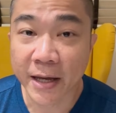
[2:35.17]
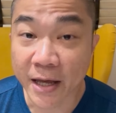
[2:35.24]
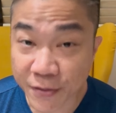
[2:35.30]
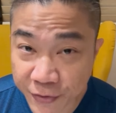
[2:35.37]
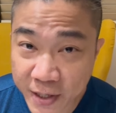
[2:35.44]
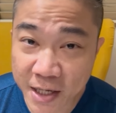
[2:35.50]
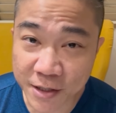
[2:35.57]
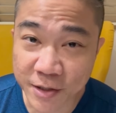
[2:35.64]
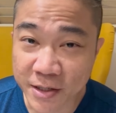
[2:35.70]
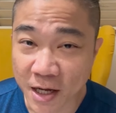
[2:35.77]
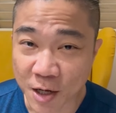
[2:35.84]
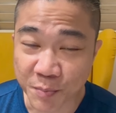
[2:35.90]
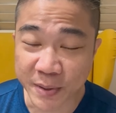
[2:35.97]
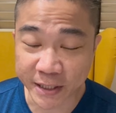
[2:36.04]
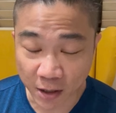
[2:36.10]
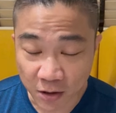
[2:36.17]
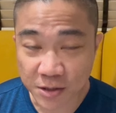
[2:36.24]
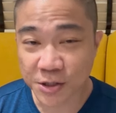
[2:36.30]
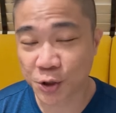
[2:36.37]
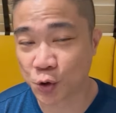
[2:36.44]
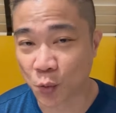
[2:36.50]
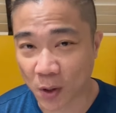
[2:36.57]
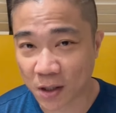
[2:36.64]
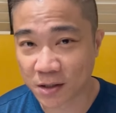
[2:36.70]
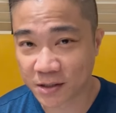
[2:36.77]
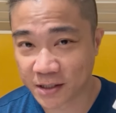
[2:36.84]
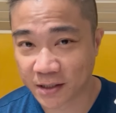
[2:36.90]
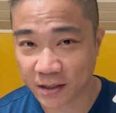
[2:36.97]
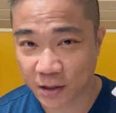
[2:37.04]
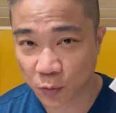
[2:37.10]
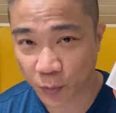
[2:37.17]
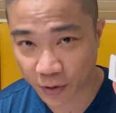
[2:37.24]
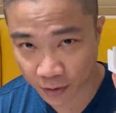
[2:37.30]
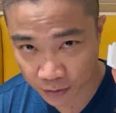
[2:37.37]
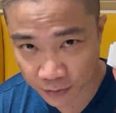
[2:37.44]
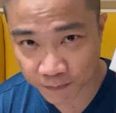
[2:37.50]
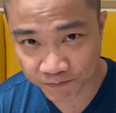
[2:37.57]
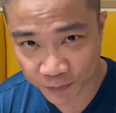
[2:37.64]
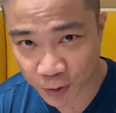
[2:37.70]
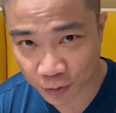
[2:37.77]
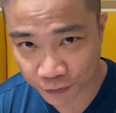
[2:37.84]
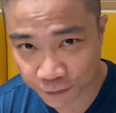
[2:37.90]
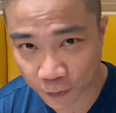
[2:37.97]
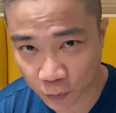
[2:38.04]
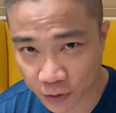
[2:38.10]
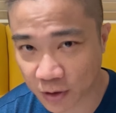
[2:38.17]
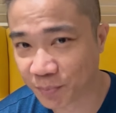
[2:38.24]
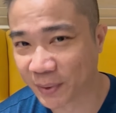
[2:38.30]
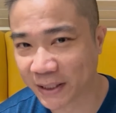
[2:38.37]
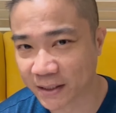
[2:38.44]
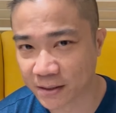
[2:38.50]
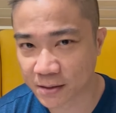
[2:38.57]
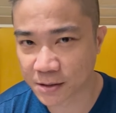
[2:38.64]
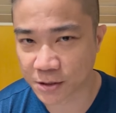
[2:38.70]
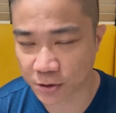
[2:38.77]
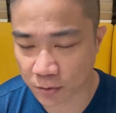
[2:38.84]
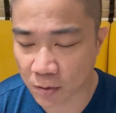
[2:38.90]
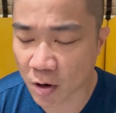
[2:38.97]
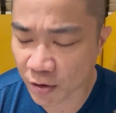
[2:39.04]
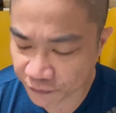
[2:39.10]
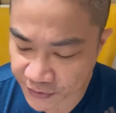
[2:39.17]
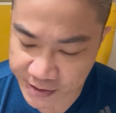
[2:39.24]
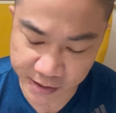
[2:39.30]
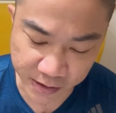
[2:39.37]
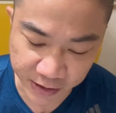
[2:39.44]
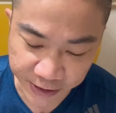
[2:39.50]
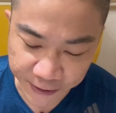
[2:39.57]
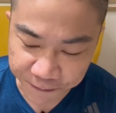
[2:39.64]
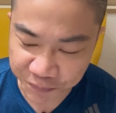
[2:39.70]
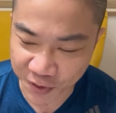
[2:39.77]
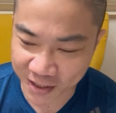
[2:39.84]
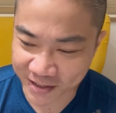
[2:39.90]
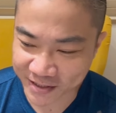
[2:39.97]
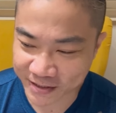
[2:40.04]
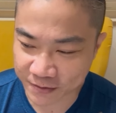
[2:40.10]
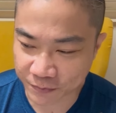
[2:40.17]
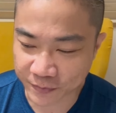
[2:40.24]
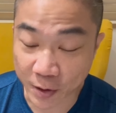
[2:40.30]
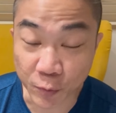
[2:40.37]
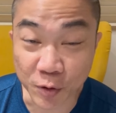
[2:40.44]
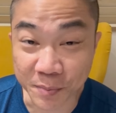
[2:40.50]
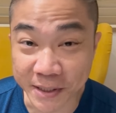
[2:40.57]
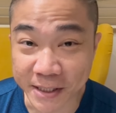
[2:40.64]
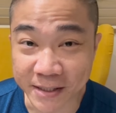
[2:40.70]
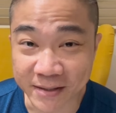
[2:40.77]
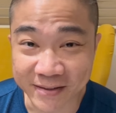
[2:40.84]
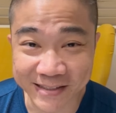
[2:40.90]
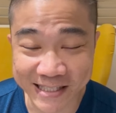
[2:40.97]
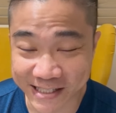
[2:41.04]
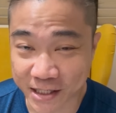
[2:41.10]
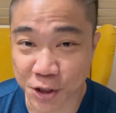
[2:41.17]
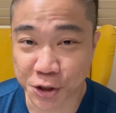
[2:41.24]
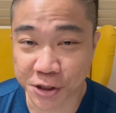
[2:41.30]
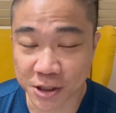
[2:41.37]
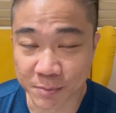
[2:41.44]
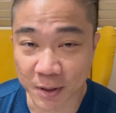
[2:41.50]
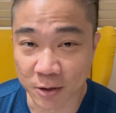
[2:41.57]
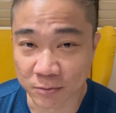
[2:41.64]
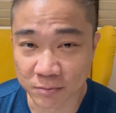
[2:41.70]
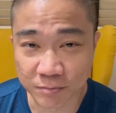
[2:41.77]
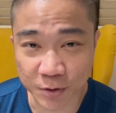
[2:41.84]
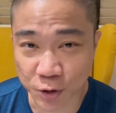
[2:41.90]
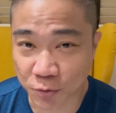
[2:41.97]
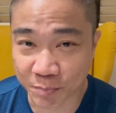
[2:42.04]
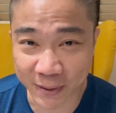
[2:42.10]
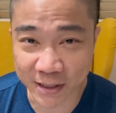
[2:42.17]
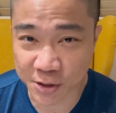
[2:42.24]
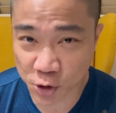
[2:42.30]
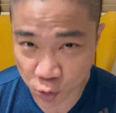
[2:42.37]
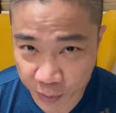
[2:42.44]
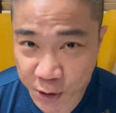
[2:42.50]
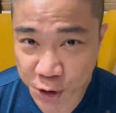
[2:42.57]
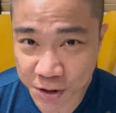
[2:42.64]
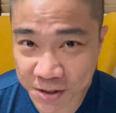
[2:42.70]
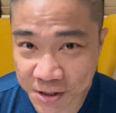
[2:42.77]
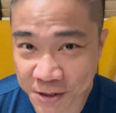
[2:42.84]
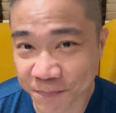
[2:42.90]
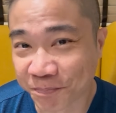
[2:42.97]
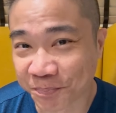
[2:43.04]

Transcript: And then because you are dealing with folded billets, obviously there will be discussions about billet switches.